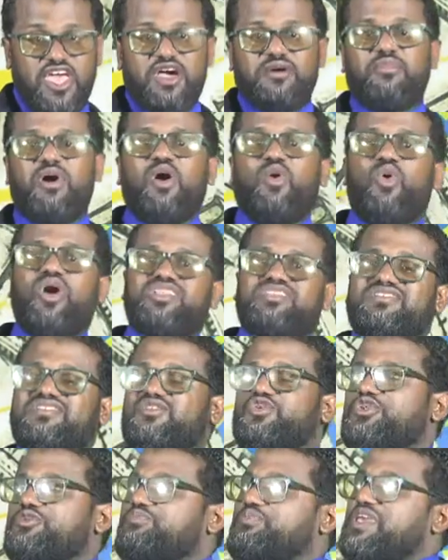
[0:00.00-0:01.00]
But what
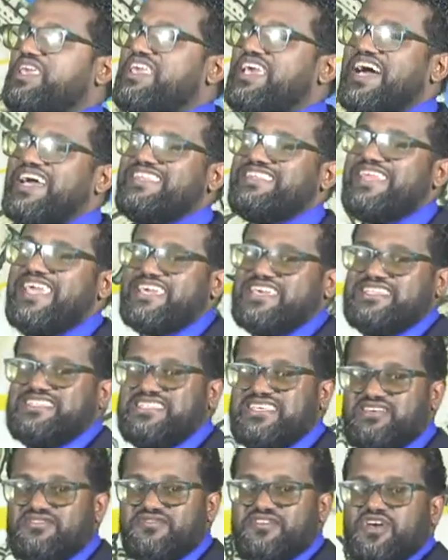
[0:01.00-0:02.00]
could be a
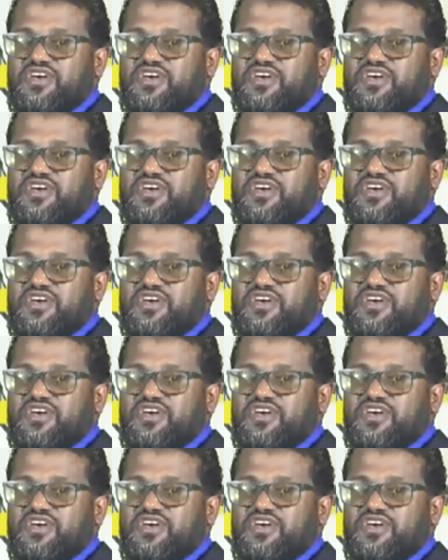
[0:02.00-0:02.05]
negative?